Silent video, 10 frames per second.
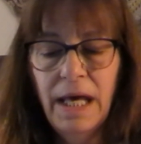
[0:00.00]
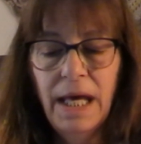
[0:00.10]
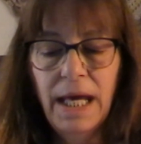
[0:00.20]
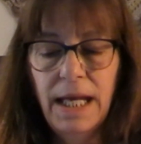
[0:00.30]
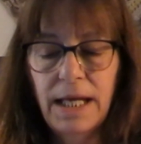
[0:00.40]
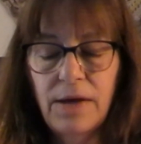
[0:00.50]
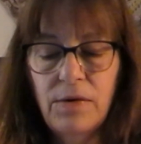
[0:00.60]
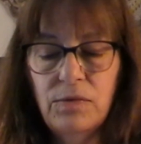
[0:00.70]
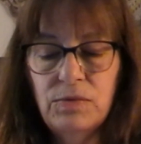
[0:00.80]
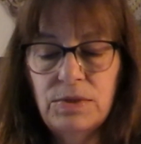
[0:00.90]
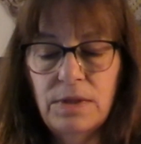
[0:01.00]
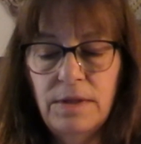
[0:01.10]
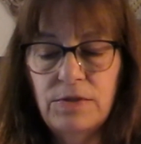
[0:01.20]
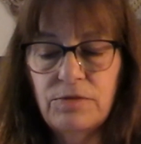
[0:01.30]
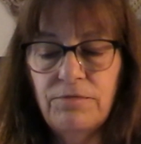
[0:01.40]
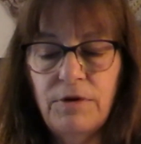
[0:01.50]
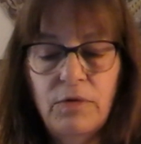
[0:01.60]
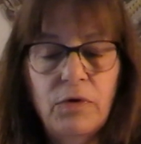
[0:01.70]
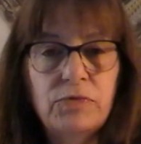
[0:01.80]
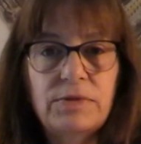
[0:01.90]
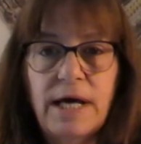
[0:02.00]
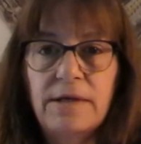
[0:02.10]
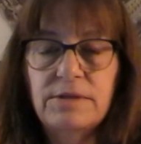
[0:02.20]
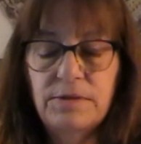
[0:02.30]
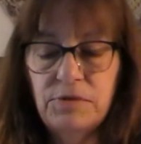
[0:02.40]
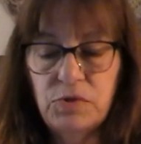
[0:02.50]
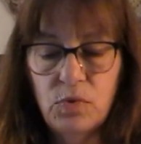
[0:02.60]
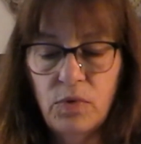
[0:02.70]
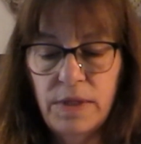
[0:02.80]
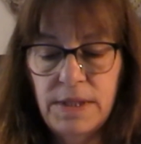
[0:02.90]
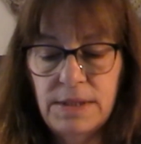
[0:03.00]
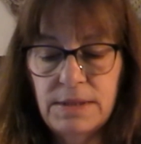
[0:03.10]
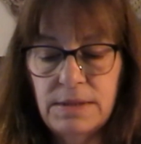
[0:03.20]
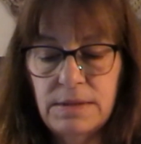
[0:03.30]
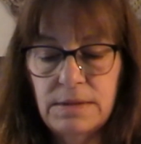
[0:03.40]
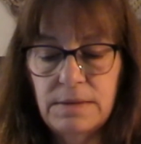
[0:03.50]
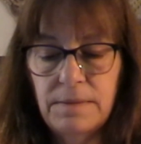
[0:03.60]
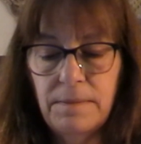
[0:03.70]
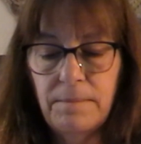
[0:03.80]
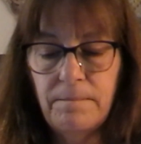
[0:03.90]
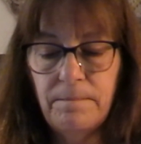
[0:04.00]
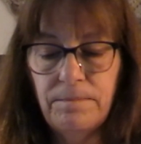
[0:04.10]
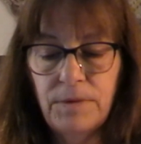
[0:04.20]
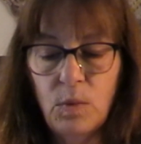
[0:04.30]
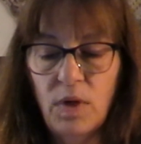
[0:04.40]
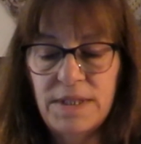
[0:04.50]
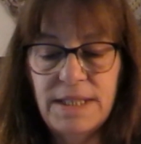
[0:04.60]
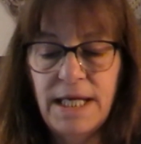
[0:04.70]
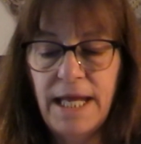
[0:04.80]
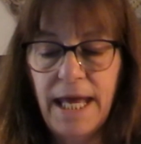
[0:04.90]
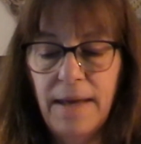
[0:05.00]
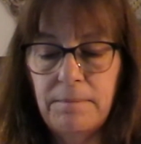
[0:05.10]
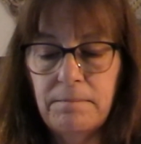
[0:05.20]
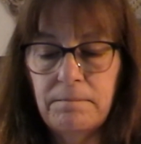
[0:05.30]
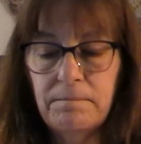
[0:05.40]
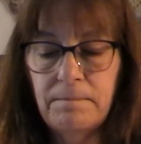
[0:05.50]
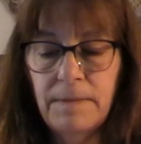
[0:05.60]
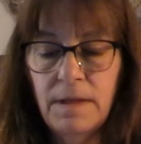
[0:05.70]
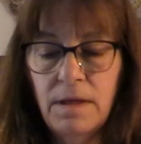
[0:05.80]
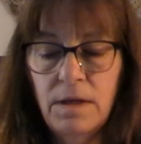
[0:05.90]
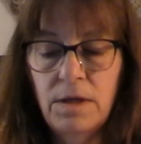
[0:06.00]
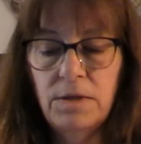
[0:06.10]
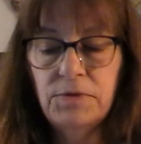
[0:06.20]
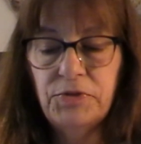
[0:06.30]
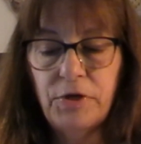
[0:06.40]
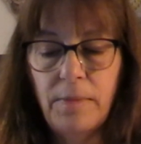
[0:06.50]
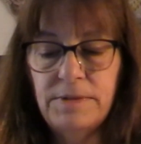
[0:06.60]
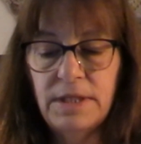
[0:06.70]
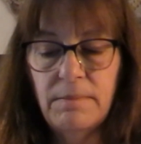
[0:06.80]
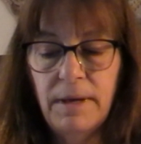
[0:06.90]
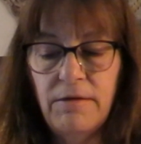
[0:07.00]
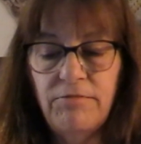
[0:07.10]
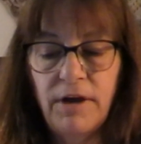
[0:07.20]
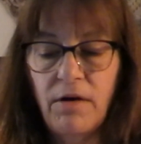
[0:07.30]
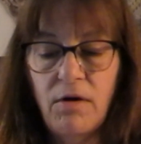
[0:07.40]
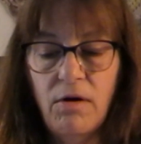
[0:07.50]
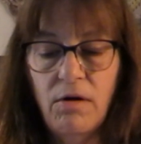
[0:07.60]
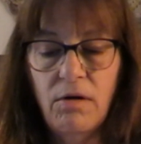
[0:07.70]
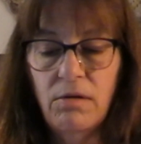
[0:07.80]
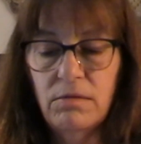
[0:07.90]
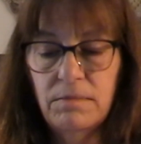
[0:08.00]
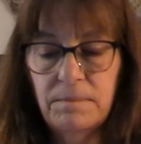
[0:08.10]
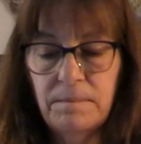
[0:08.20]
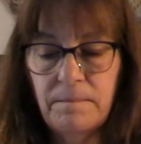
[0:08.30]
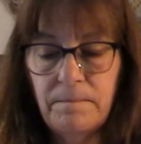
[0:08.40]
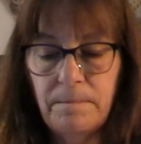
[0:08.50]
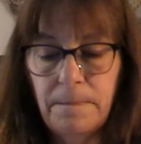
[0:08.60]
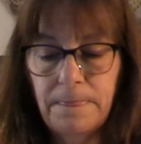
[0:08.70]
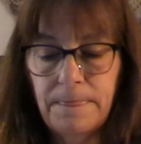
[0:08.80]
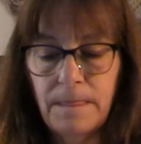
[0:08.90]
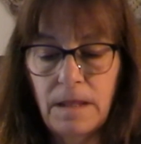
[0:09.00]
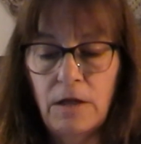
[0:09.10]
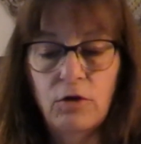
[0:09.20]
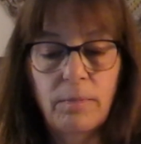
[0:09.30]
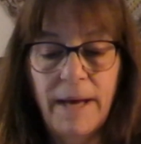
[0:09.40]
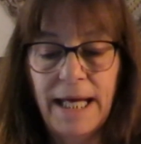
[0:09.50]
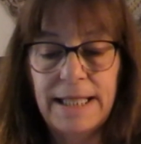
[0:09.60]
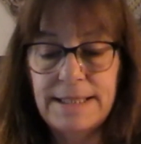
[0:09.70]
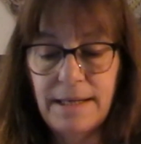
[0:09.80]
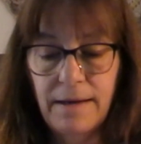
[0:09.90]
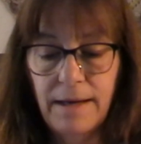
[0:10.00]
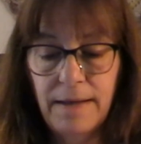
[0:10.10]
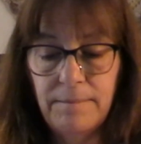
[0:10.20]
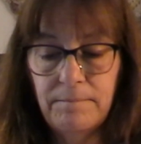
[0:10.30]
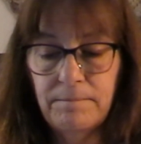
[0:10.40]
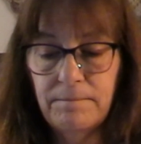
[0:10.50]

And it goes, these are photos, thousands of stories, what's in a name, stomps at the Mayfair Hall, a look back in time,